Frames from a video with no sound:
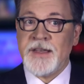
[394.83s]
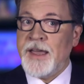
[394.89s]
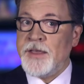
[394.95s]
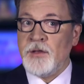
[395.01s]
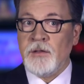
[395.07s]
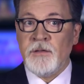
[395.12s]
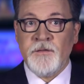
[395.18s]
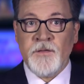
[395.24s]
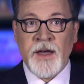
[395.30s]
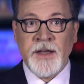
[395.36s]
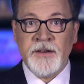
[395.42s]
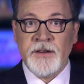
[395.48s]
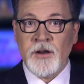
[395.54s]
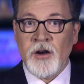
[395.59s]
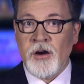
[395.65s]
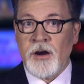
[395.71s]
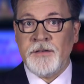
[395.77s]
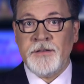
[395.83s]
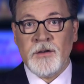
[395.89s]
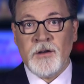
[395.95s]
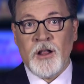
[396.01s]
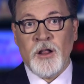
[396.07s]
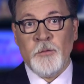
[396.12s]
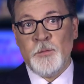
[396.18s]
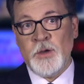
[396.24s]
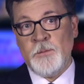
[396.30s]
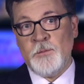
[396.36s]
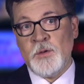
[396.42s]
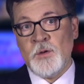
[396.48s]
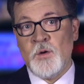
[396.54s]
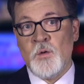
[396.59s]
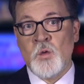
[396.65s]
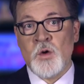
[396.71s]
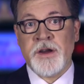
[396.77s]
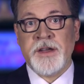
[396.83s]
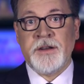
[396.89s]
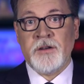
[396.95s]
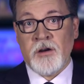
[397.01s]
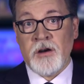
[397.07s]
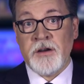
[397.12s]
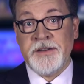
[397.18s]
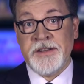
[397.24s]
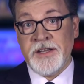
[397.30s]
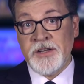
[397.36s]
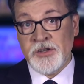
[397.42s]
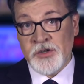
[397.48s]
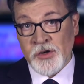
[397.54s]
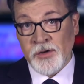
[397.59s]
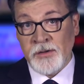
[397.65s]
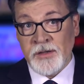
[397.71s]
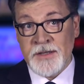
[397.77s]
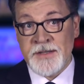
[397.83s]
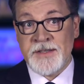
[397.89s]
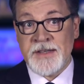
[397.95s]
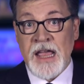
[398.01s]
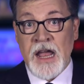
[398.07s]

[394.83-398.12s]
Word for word: and you'll find it hard to call people who work at RT journalists